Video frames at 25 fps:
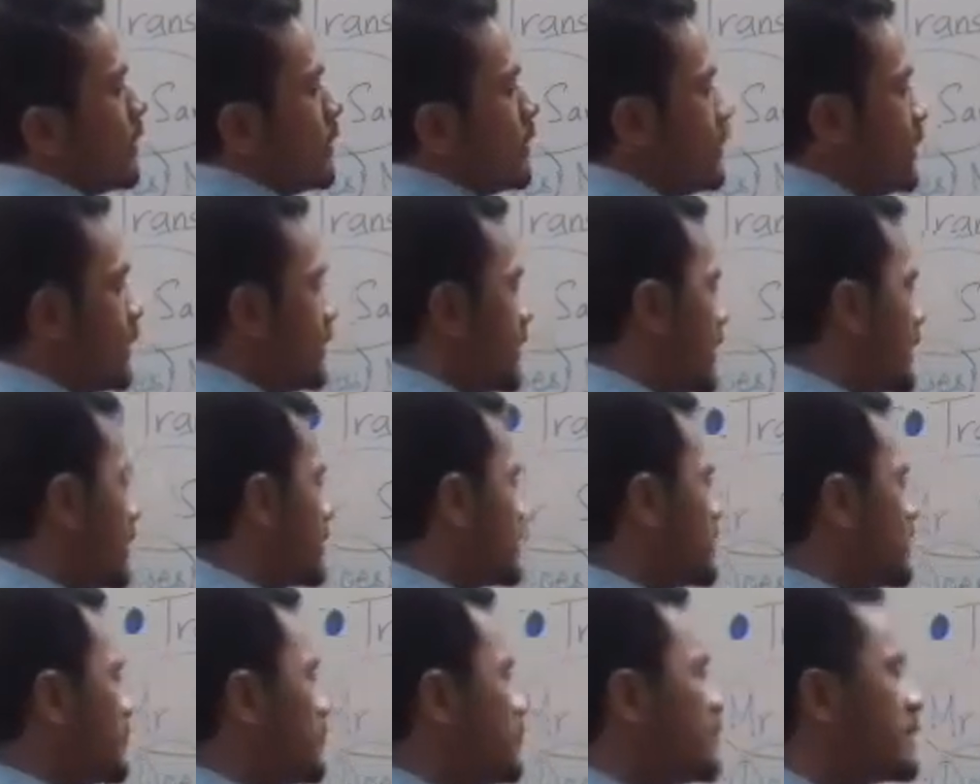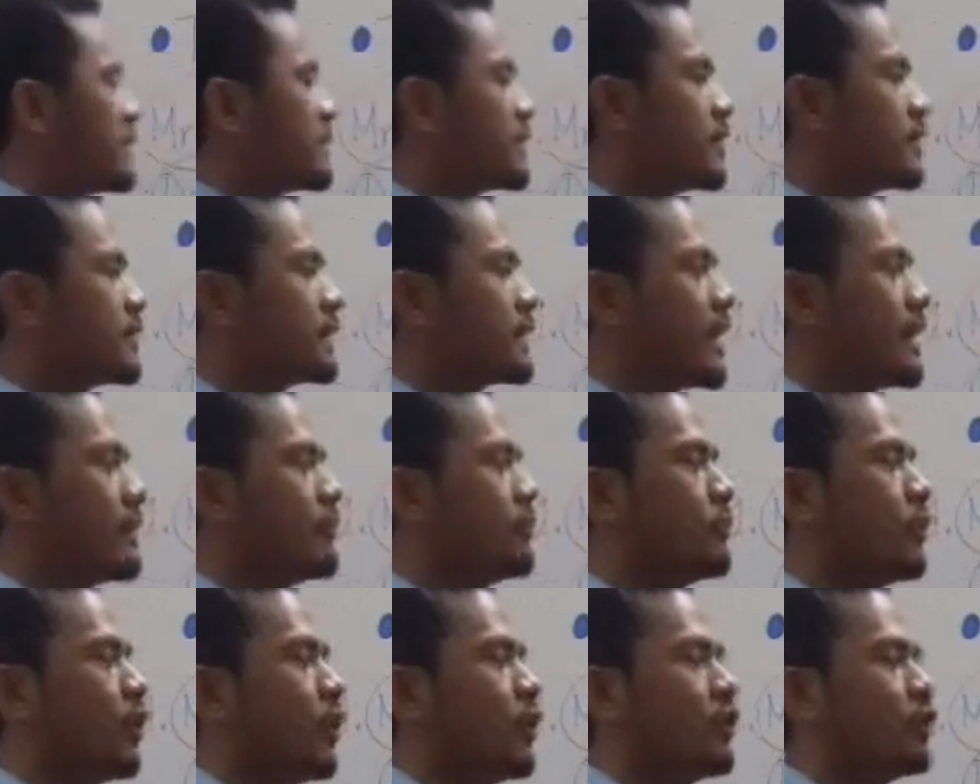Does Mr.
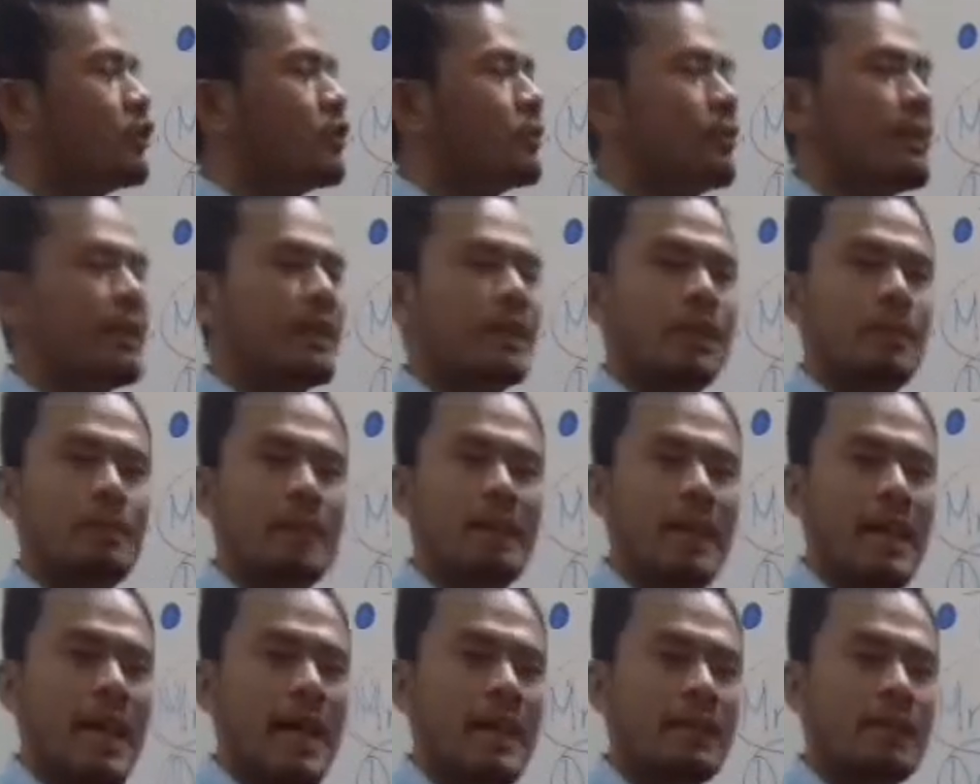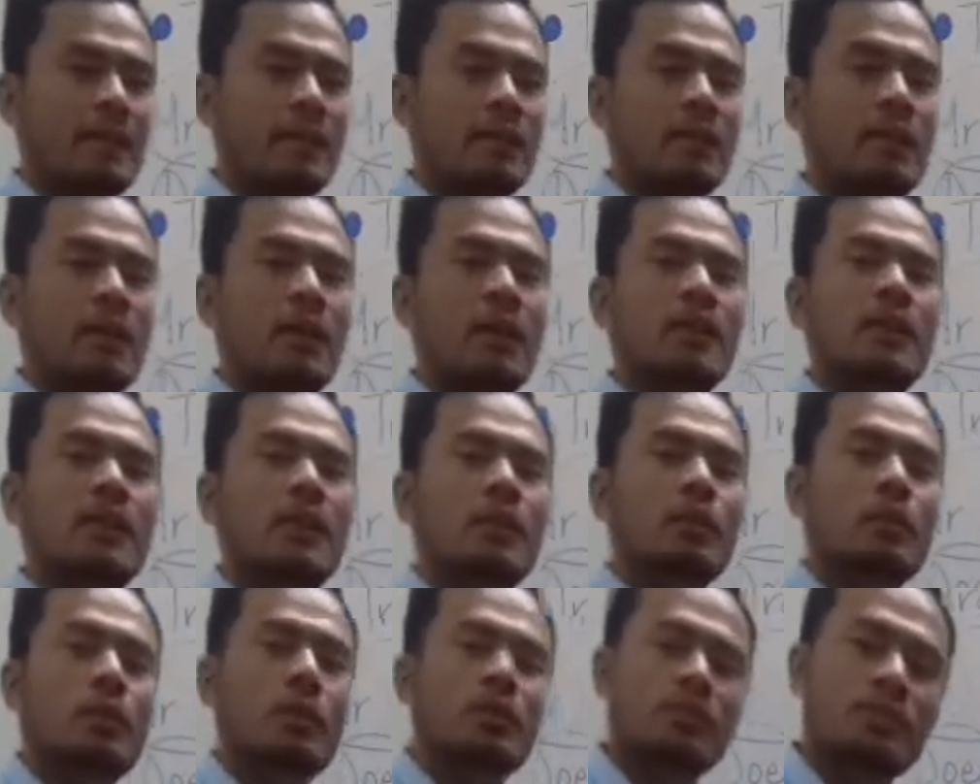Sam want to become an actor?
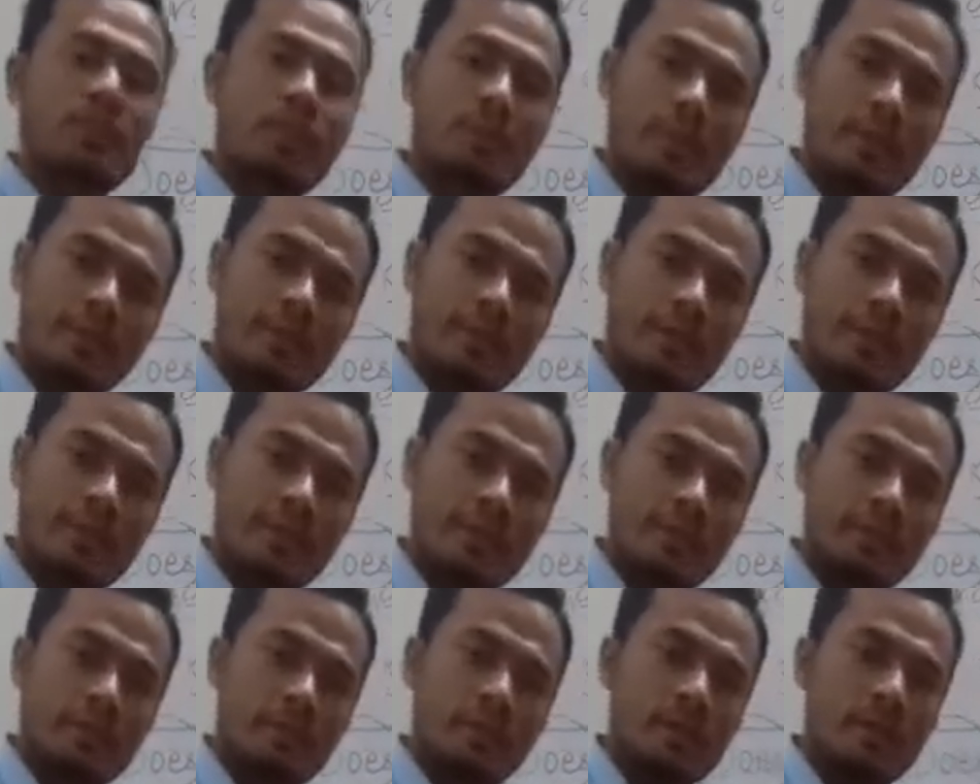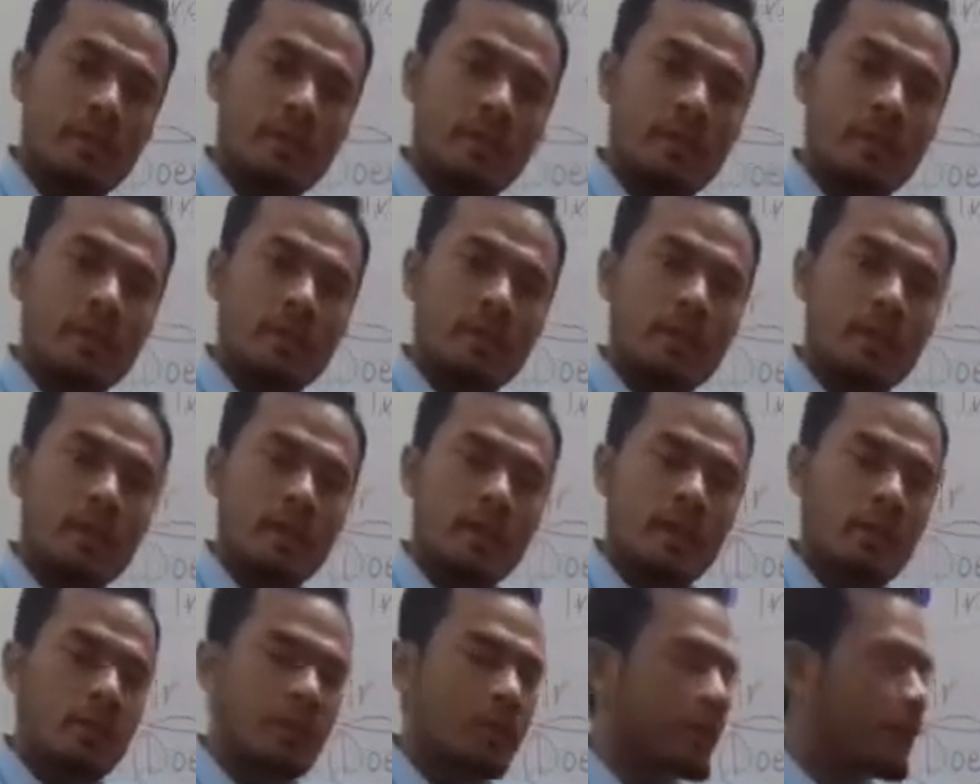Other words remain the same.
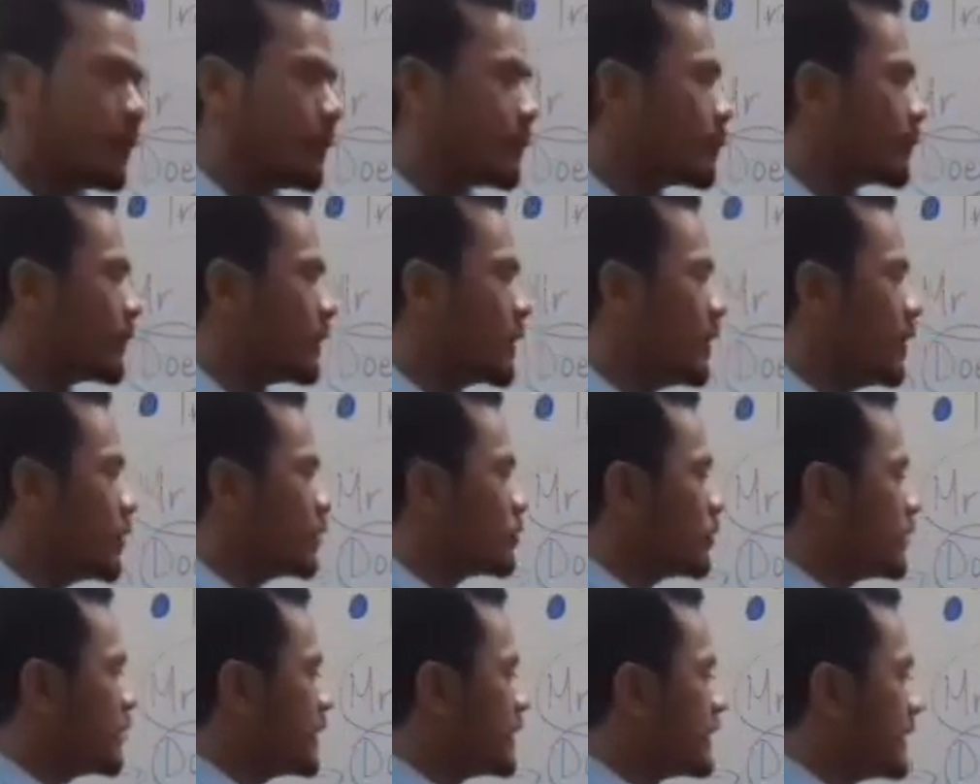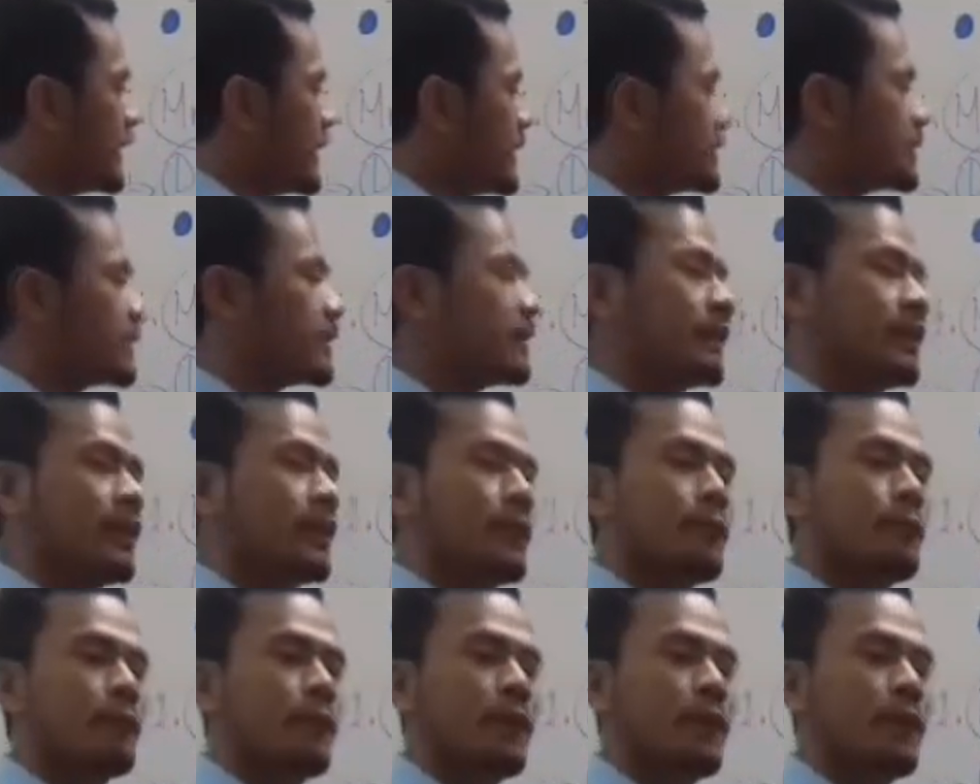Okay, so this is